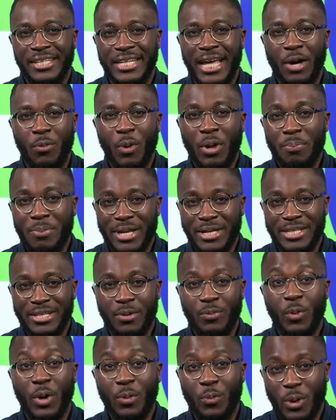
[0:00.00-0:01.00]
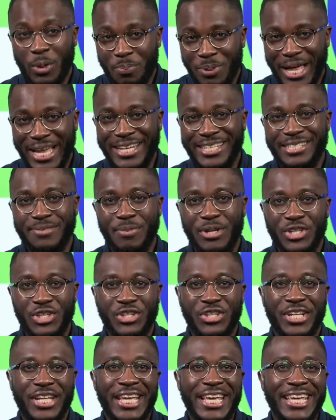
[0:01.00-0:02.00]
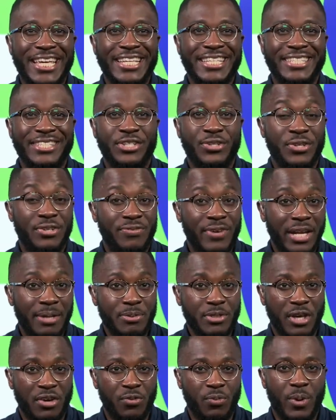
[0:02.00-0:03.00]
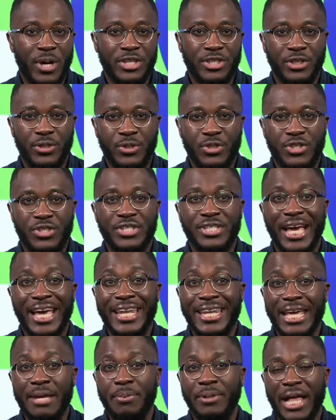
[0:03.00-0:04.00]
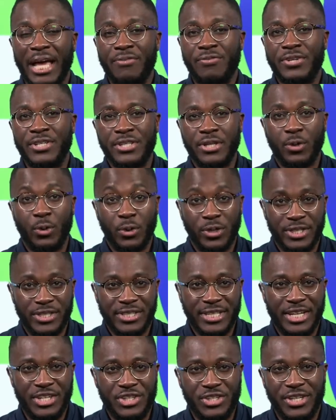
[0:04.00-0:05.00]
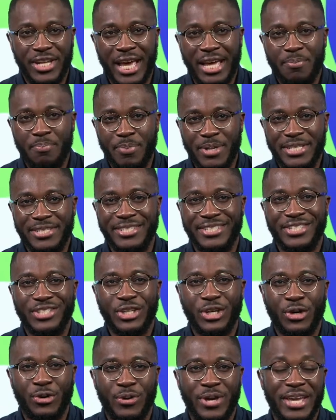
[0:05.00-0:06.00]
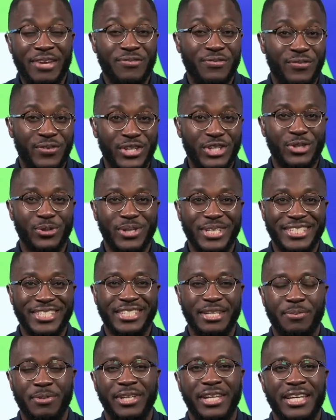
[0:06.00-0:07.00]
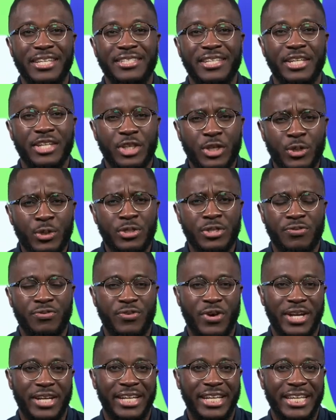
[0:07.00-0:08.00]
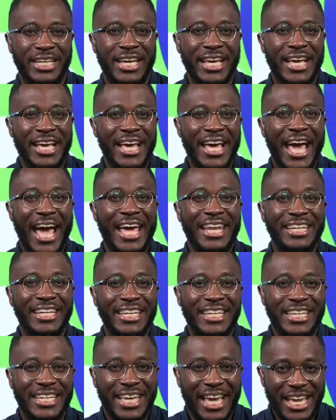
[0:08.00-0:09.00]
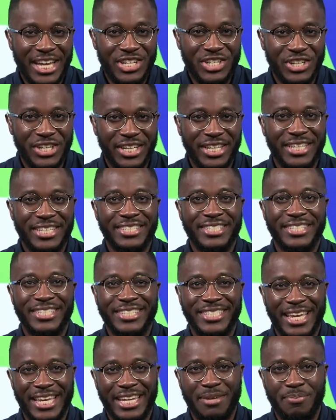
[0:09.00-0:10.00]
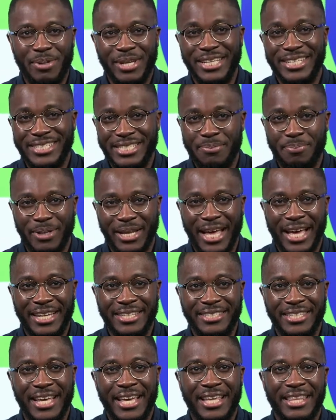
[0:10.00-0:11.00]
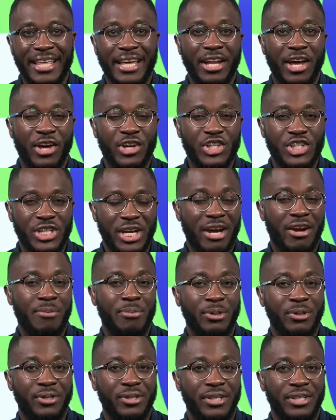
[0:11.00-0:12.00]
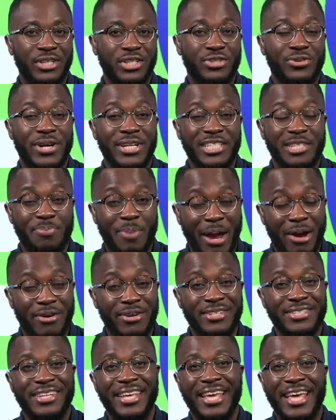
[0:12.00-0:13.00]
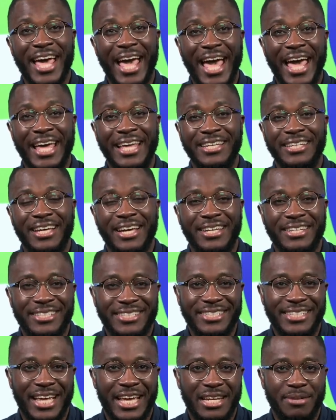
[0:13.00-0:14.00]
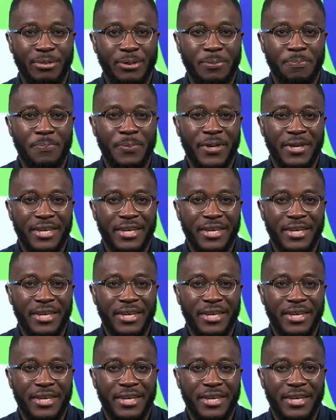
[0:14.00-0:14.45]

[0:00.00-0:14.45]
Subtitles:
Now, Oneplanet's mission is to develop software solutions that enable every organization and business to create visually stimulating, user-friendly, and engaging sustainability plans that are shareable, transparent, and understandable.